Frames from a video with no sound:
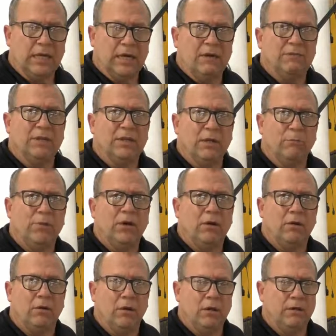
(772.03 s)
everything
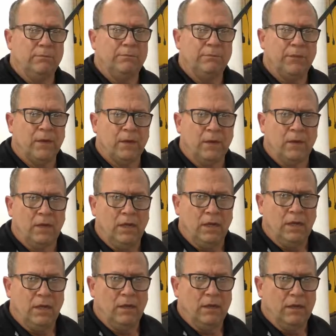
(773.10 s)
parallel.
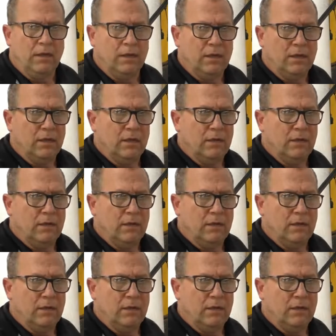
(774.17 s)
And